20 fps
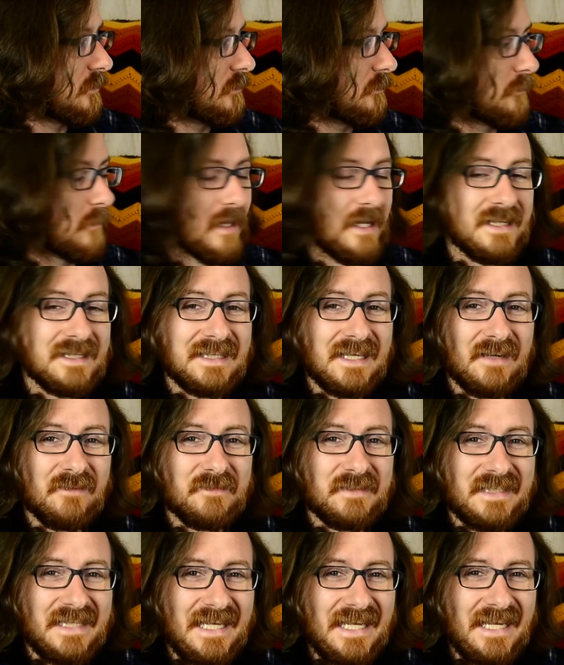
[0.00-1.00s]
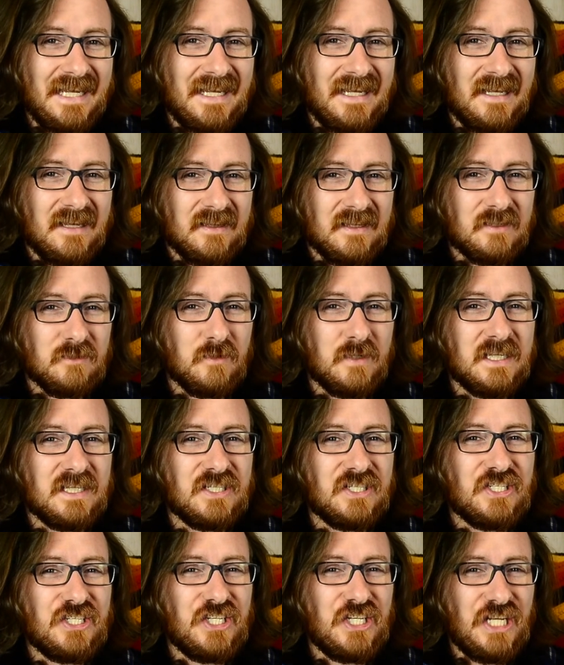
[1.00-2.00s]
but instead of T, this one is
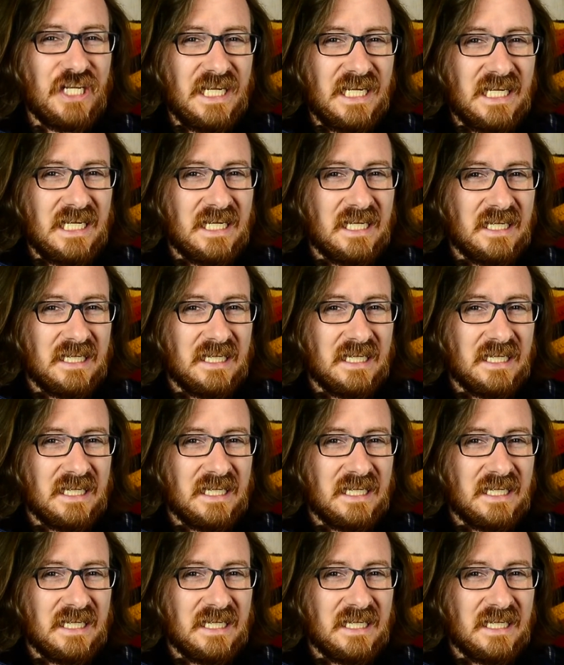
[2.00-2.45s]
Chi.